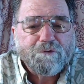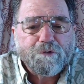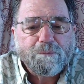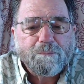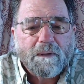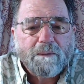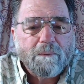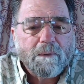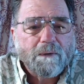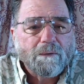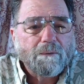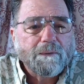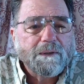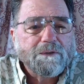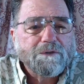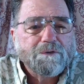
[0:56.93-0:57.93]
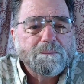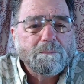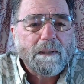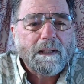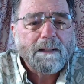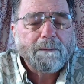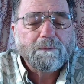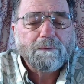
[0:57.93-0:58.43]
so you might want to go get your
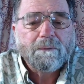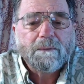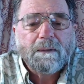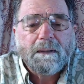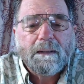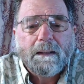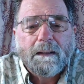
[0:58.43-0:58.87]
Bible.